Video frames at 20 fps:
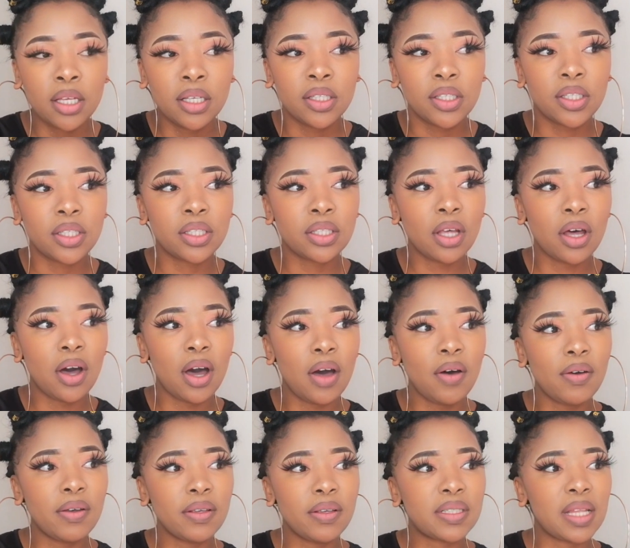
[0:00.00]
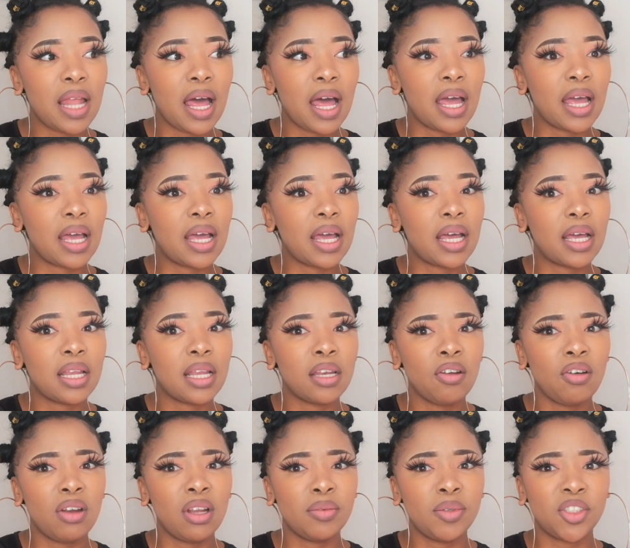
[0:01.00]
So I was like,
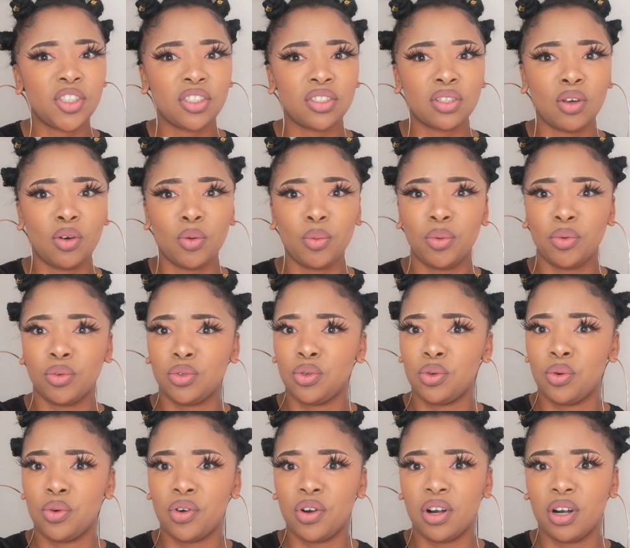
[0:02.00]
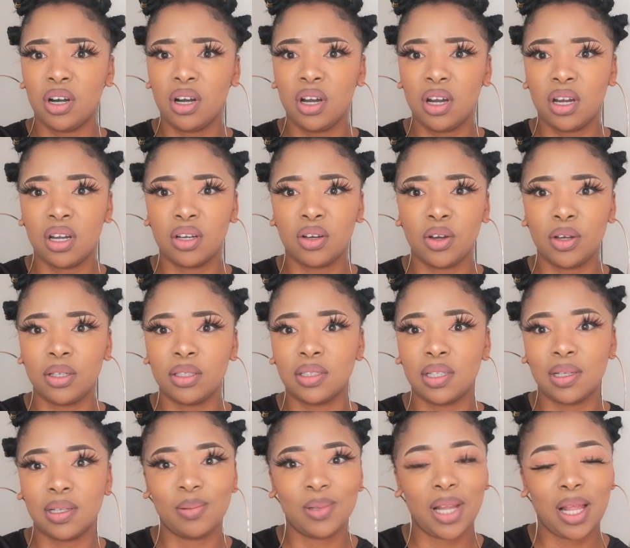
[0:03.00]
no, let me just go to work because
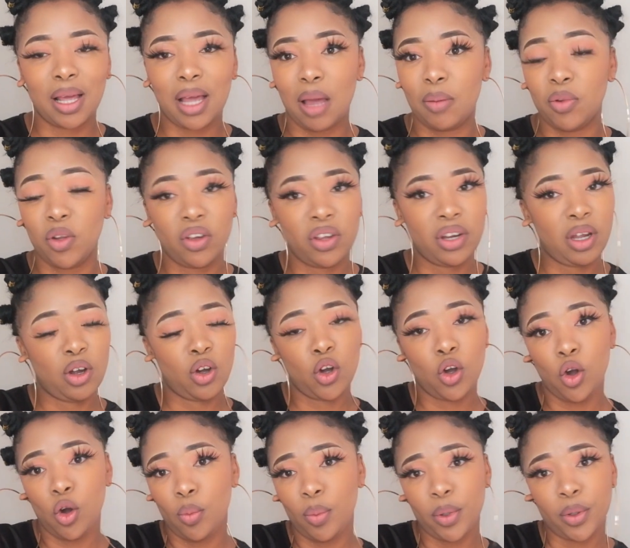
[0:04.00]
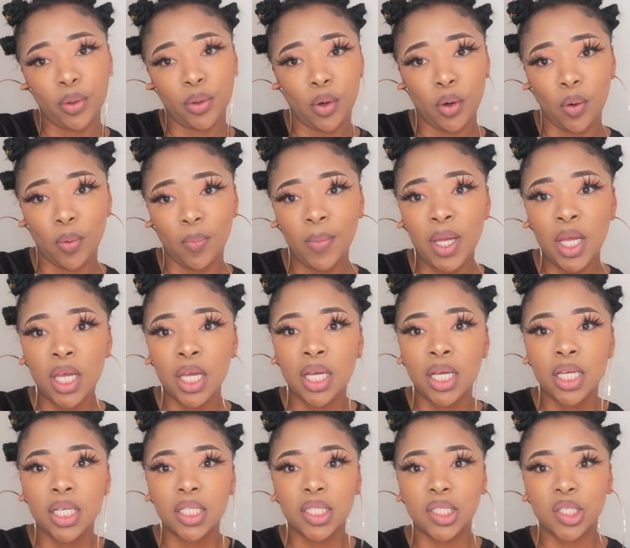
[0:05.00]
like I'm not gonna cope at home.
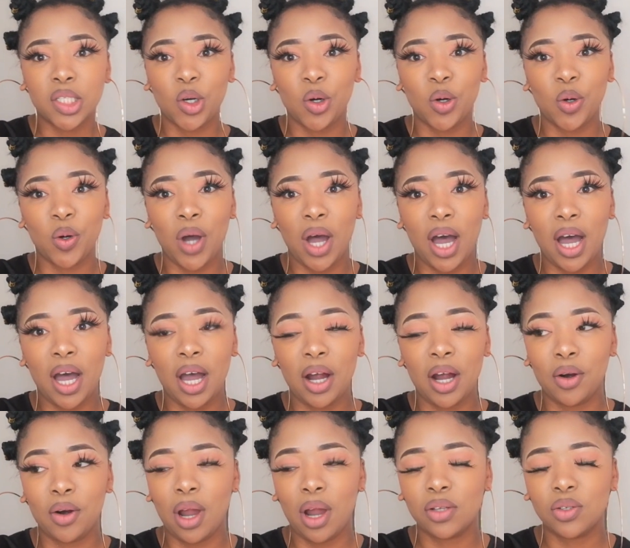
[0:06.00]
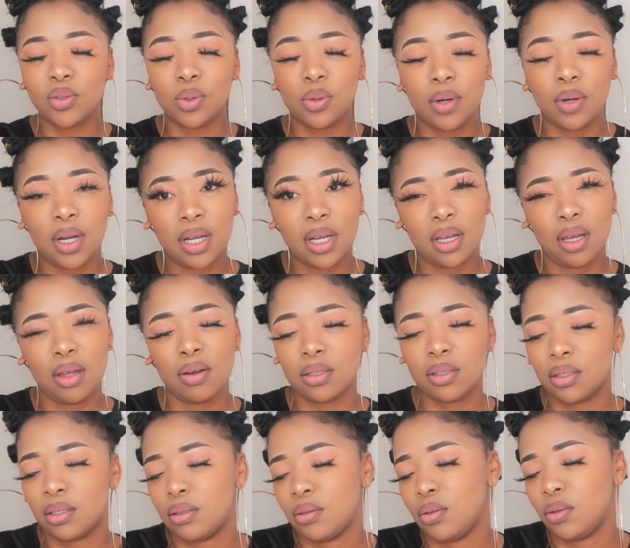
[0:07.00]
So at work, it
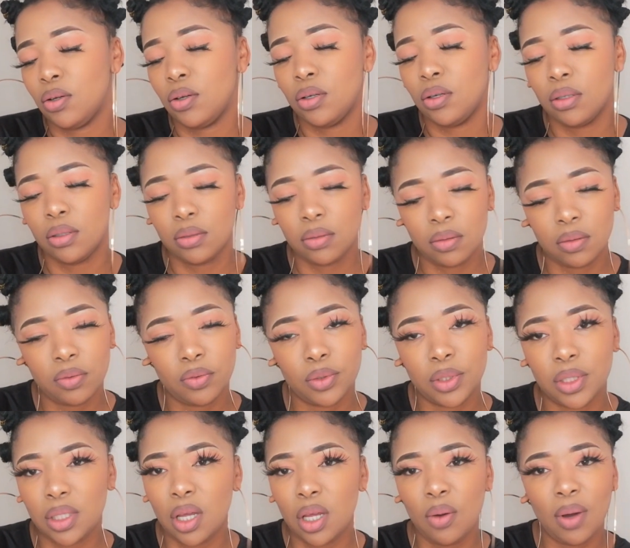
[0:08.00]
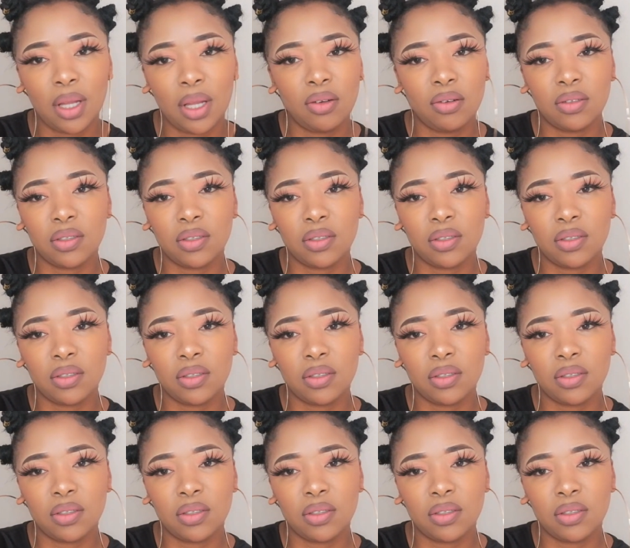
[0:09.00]
was day one.